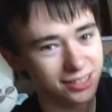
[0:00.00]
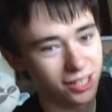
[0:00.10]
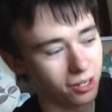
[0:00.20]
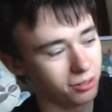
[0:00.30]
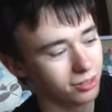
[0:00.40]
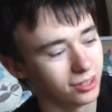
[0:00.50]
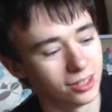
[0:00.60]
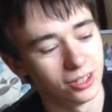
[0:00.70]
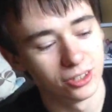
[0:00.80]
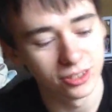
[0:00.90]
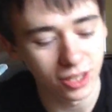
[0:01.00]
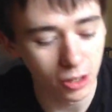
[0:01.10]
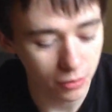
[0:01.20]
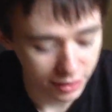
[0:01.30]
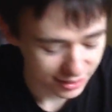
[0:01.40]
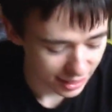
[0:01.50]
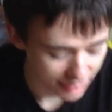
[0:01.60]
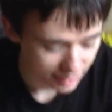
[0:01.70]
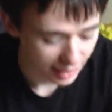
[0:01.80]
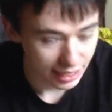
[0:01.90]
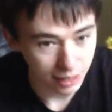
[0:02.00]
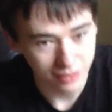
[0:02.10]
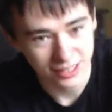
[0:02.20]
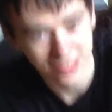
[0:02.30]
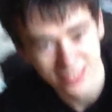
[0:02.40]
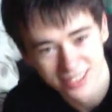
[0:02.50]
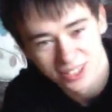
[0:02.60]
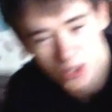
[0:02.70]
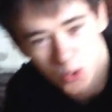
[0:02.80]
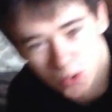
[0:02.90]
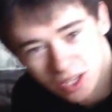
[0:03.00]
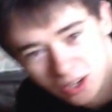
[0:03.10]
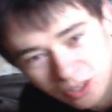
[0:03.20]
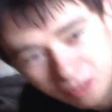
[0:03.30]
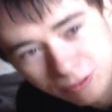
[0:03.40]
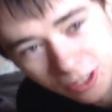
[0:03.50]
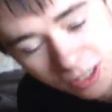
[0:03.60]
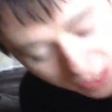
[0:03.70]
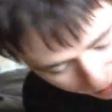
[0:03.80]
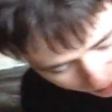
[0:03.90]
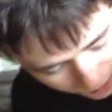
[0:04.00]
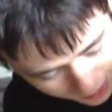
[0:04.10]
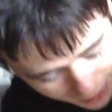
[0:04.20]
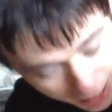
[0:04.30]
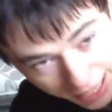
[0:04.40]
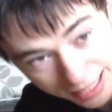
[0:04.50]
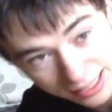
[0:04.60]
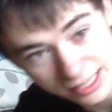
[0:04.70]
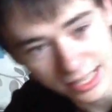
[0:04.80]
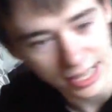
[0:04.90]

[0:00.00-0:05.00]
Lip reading: you know. So that's that. It says Ouya on the front, and